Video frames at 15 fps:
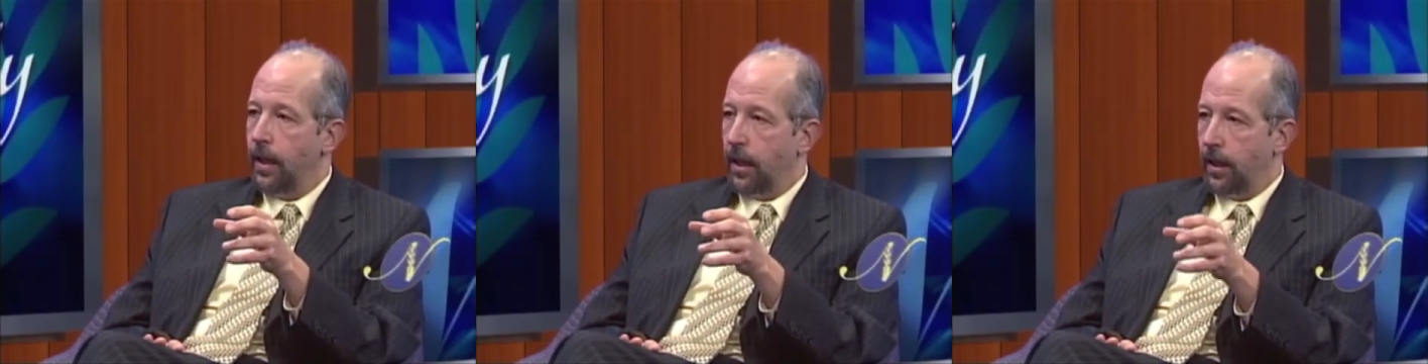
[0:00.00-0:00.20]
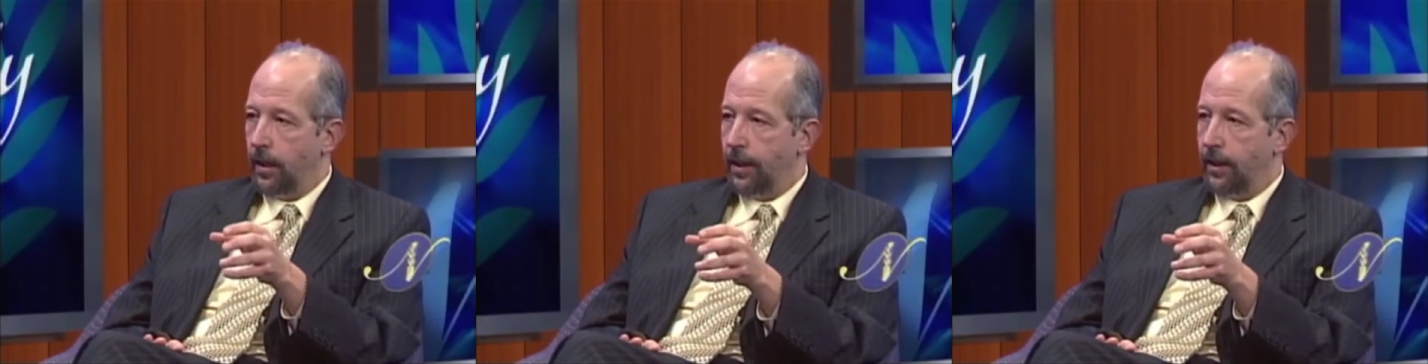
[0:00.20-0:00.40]

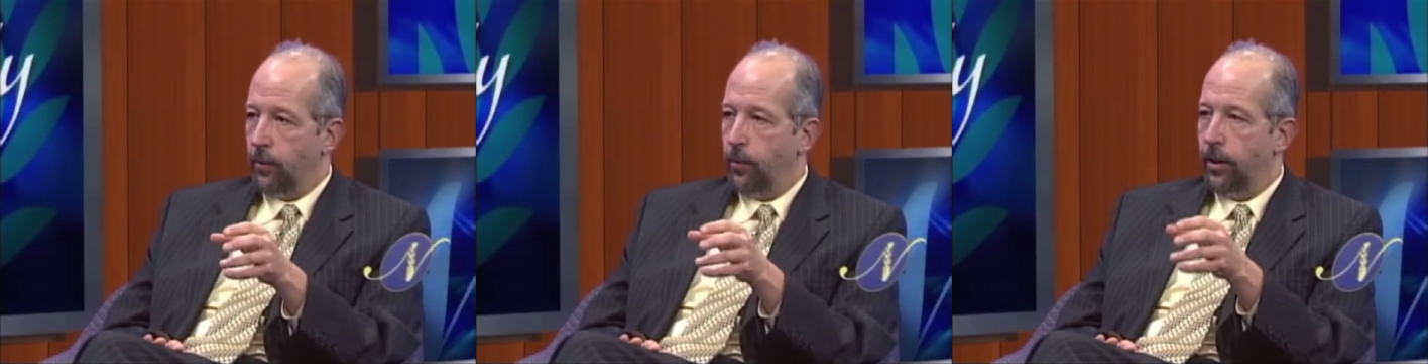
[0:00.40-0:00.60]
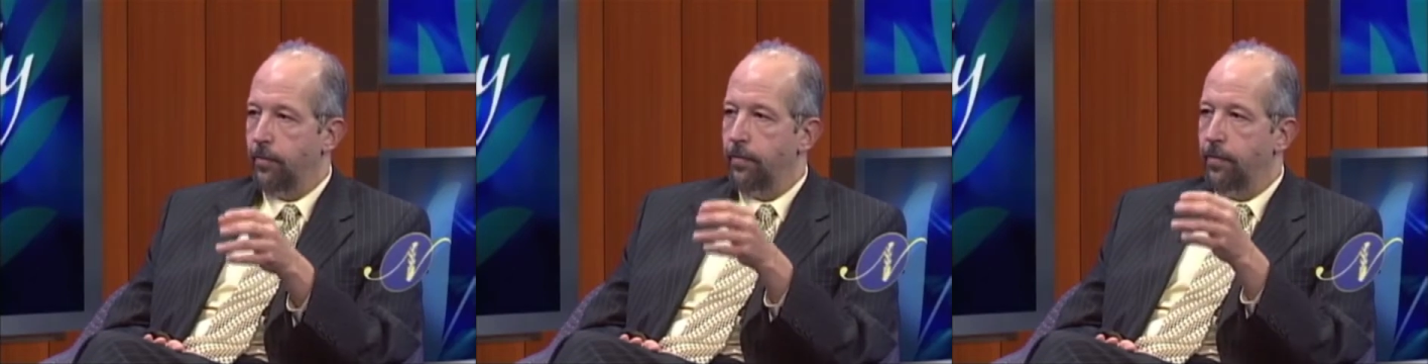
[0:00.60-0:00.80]

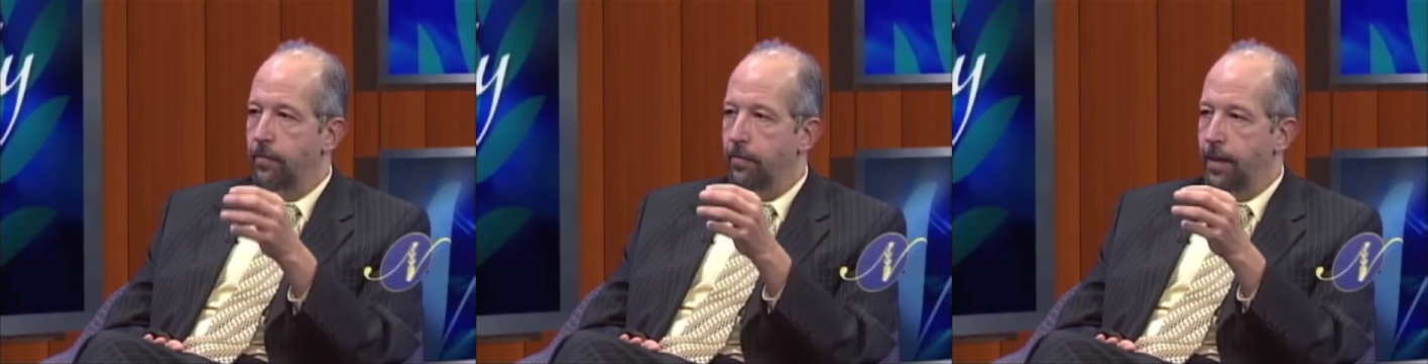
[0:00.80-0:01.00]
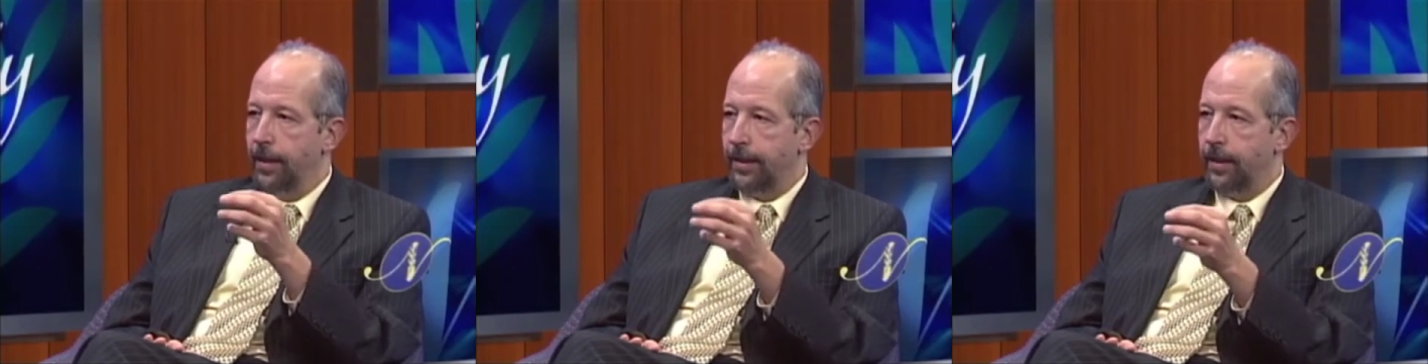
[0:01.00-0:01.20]
liquid,
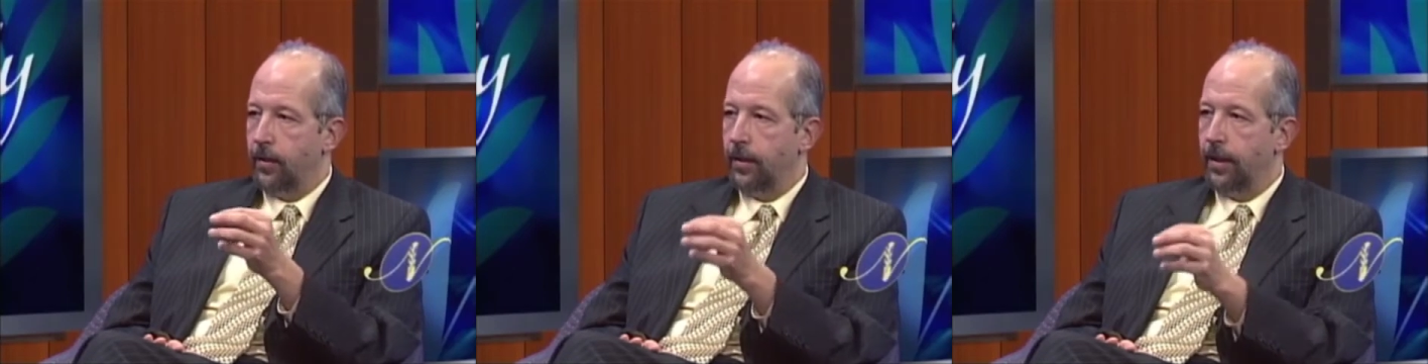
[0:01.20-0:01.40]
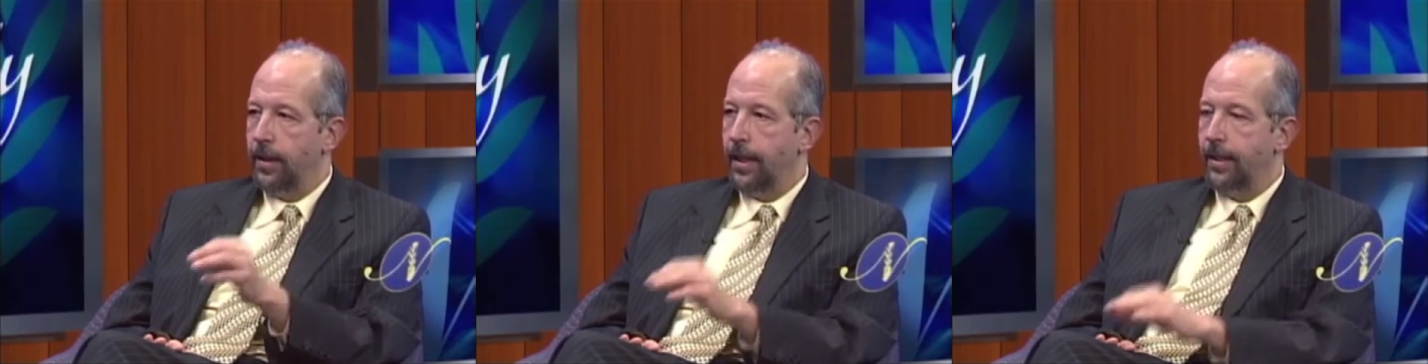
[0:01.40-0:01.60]

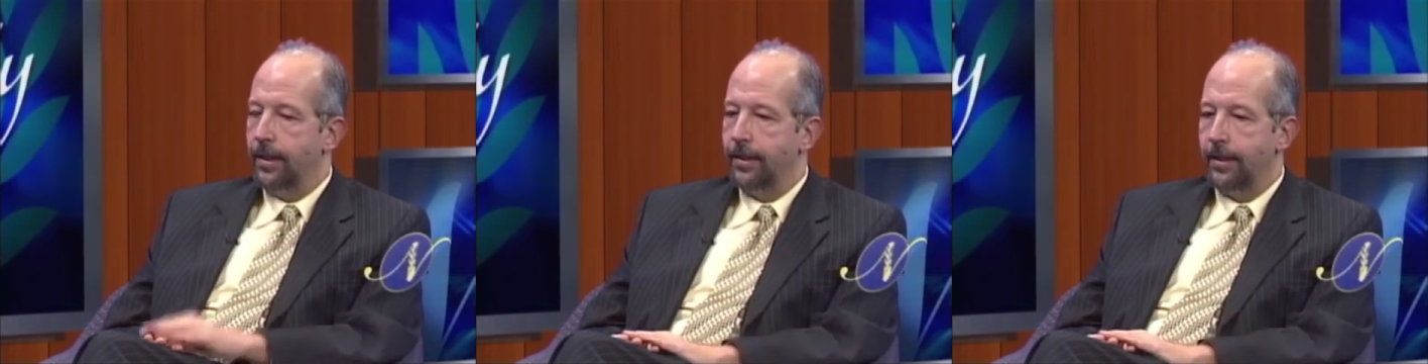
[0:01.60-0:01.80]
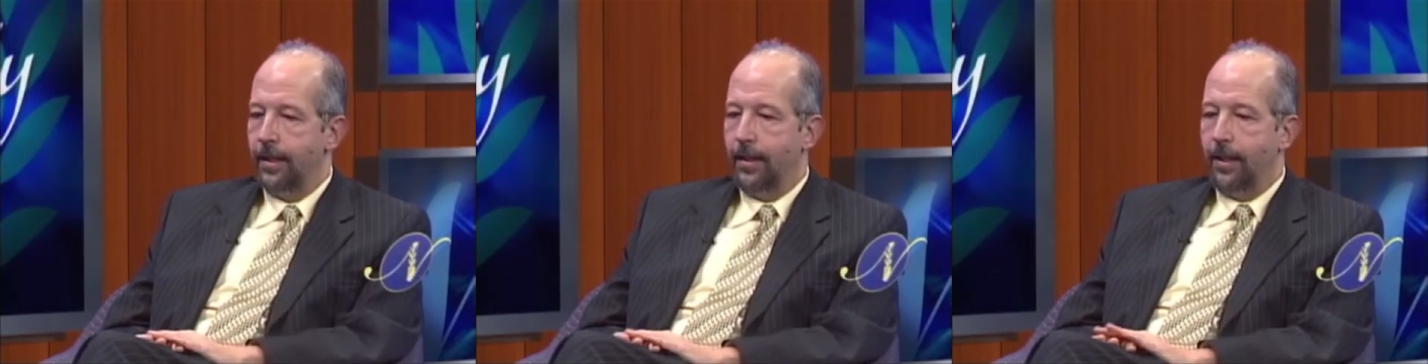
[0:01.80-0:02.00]
basically, that
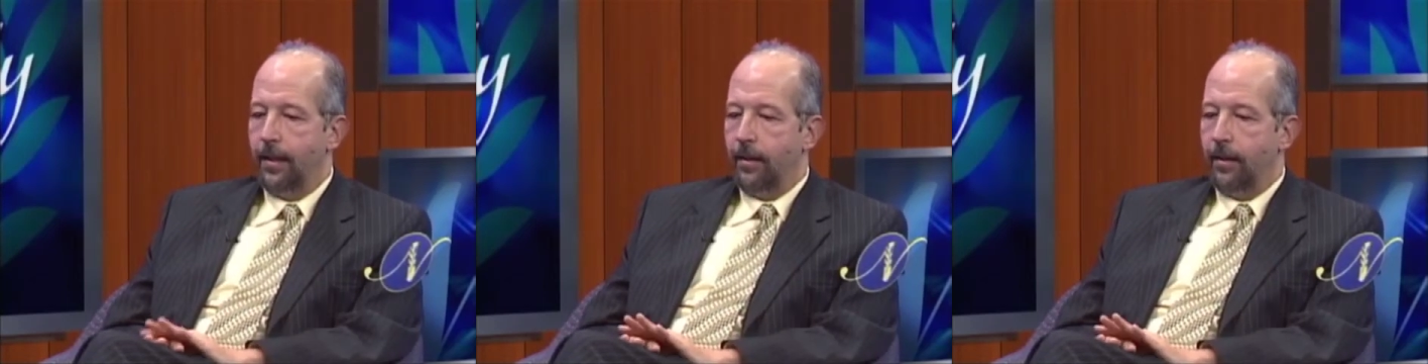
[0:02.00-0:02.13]
is